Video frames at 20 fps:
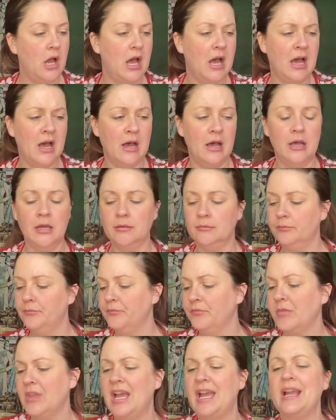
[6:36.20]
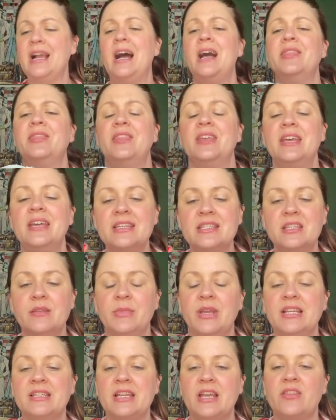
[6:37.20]
Um, I got this
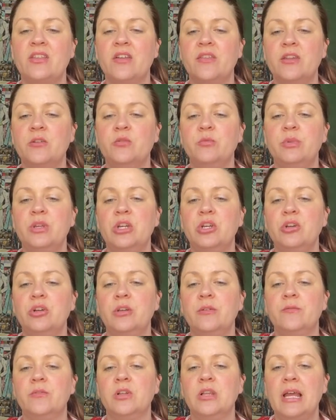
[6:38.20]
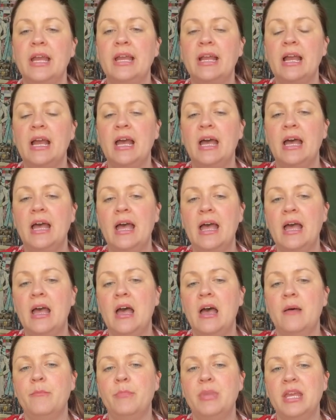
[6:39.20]
because I thought that it would be good for like a,
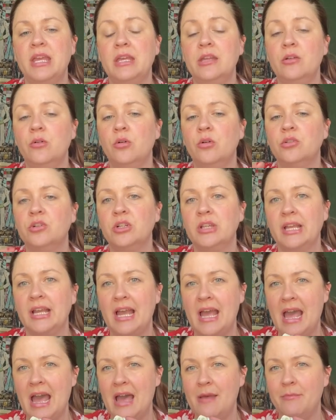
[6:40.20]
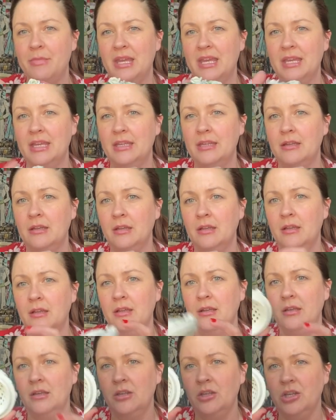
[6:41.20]
a pin holder, like a hat pin
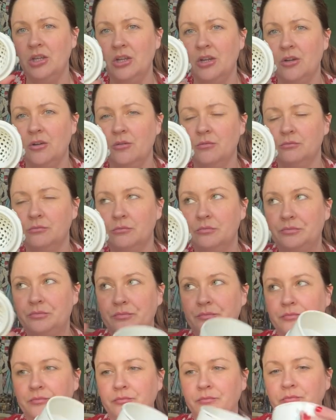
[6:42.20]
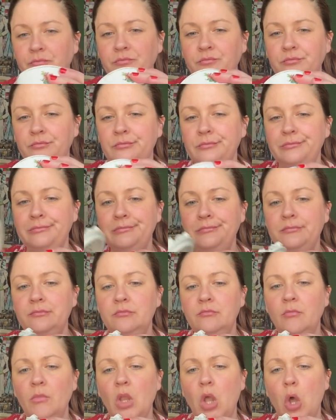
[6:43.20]
you know,
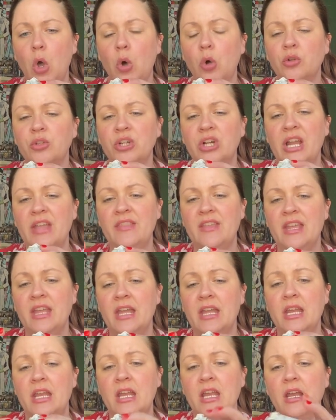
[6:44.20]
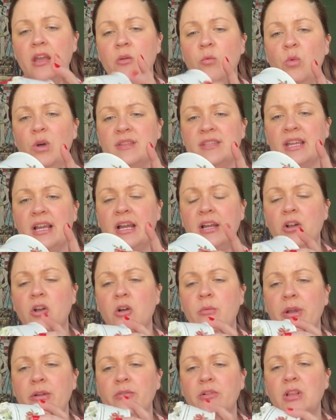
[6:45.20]
holder. And then once I got it
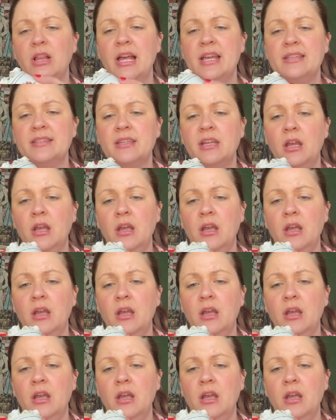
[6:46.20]
home, I realized